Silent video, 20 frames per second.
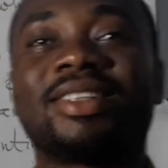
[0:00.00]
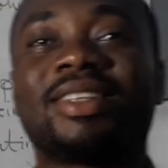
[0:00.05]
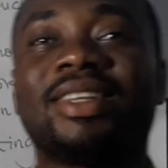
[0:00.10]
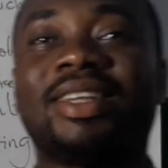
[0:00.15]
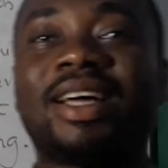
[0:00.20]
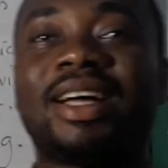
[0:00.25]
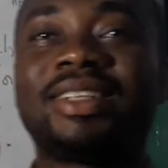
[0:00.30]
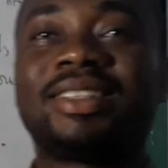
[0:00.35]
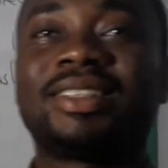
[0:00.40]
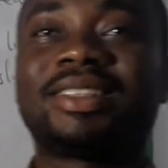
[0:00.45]

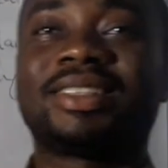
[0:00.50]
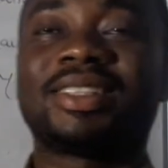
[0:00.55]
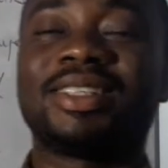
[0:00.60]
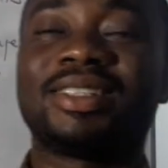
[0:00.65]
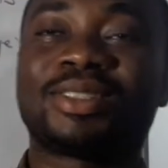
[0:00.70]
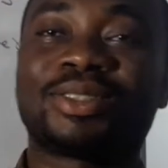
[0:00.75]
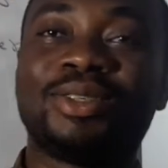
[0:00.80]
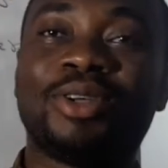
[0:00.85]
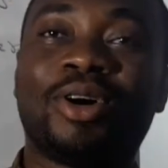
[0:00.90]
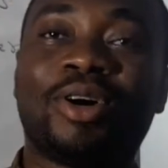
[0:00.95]
that
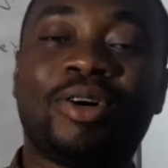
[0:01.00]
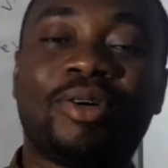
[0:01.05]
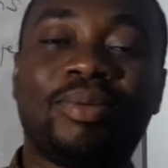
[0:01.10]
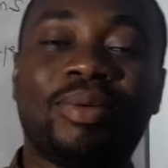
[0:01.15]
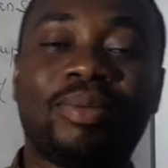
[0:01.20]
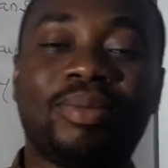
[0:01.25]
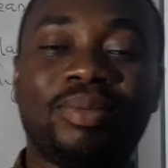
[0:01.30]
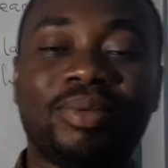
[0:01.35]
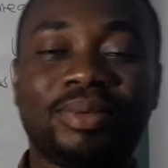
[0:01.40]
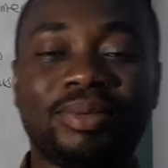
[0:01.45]
is
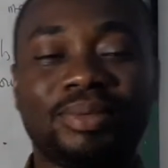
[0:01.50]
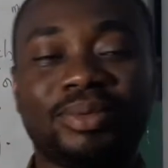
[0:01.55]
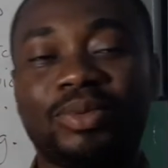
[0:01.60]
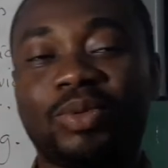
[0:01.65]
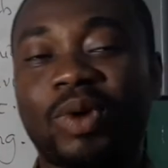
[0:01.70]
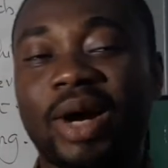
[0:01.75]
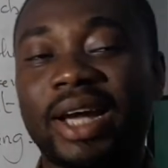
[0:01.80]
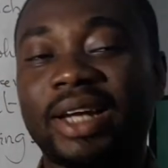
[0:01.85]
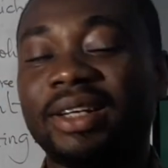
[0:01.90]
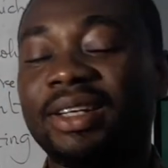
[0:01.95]
not
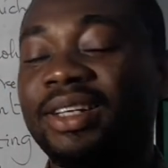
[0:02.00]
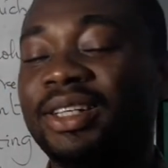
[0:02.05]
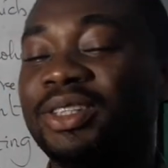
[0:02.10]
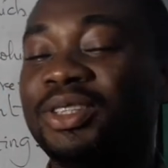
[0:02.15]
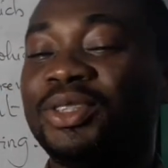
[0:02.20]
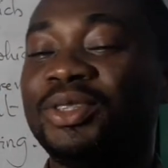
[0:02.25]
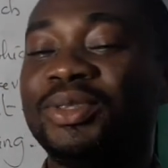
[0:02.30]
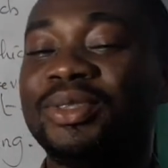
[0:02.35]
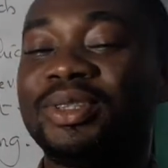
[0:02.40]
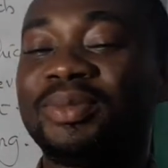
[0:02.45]
widely
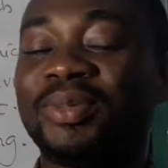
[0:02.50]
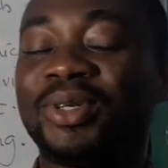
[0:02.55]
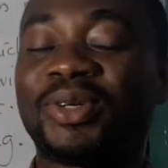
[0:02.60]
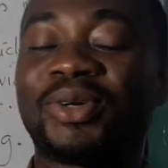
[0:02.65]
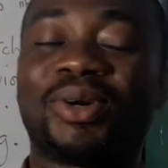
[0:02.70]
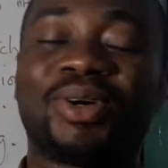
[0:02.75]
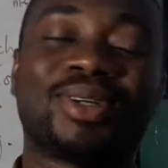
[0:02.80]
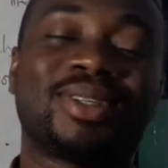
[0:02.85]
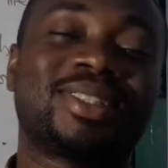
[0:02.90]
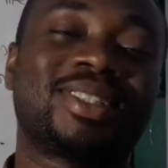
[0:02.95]
used
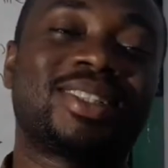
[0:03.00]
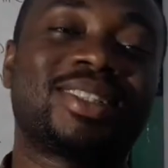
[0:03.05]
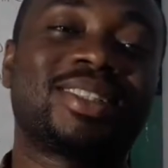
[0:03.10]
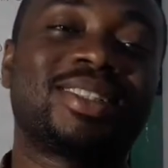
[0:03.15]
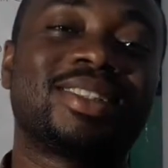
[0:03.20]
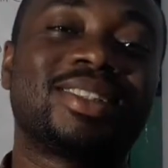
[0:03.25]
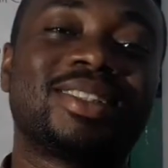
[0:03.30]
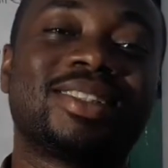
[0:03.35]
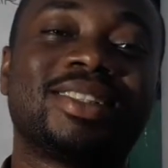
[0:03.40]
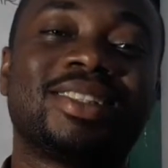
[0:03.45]
because
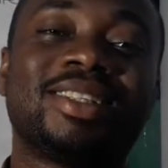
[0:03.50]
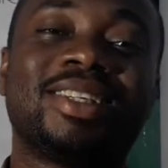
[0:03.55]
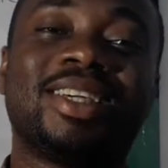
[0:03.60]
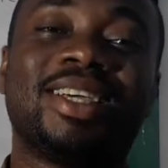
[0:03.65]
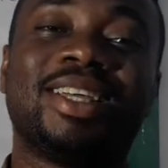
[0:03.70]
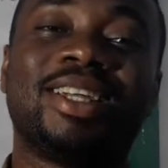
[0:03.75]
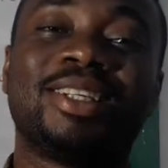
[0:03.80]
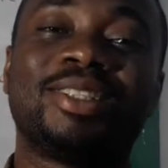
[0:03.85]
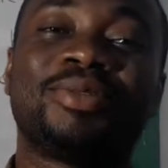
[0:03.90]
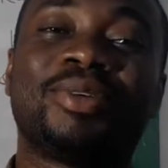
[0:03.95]

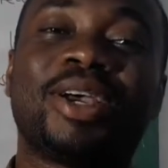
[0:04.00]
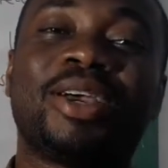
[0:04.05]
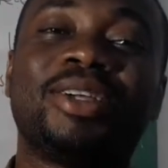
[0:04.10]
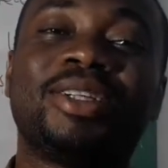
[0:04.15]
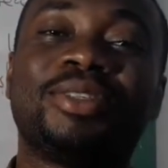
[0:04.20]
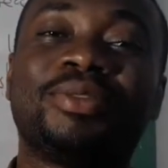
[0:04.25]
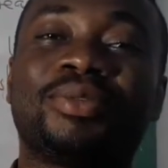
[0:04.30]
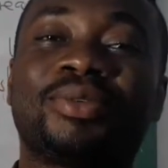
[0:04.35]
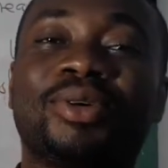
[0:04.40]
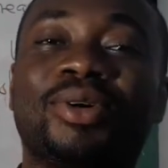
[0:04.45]
it is very
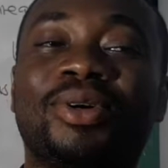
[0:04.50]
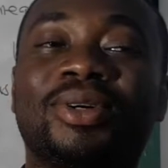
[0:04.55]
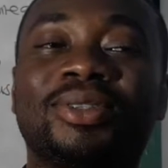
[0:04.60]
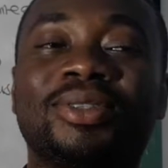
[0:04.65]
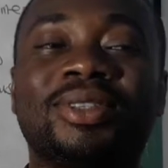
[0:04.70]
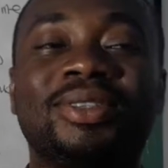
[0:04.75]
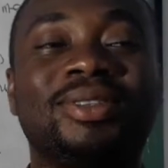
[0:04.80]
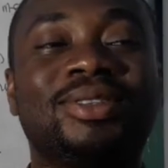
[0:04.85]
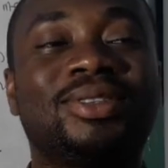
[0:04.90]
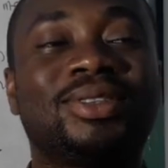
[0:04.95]
difficult
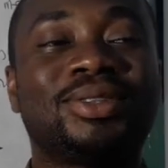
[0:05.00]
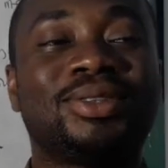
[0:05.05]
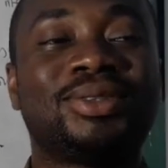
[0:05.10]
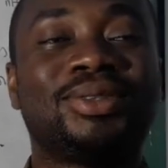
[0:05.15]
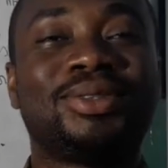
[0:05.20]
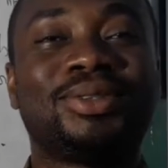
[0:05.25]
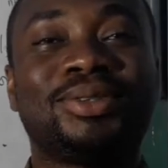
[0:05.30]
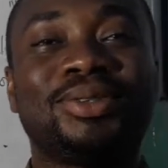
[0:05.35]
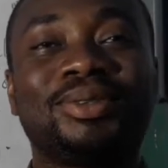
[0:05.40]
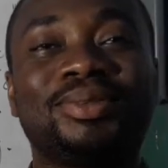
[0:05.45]
to
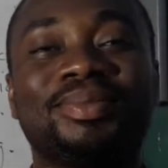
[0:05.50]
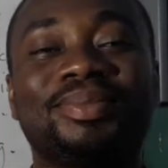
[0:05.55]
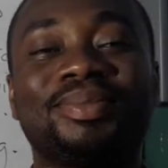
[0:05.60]
do.